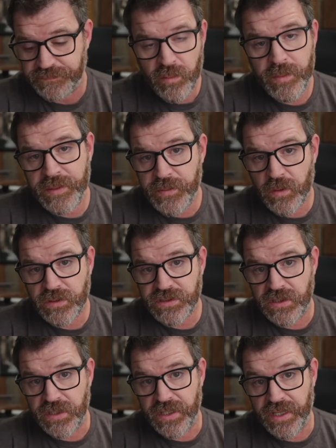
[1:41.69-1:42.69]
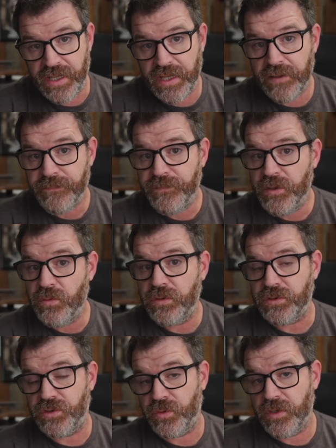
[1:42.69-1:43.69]
For me personally, if you
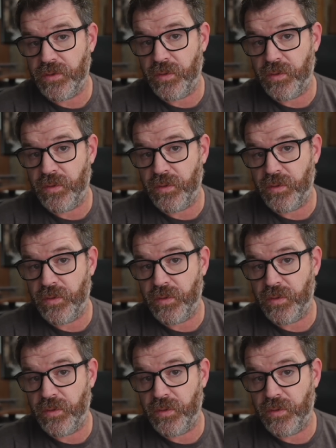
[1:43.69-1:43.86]
enjoy the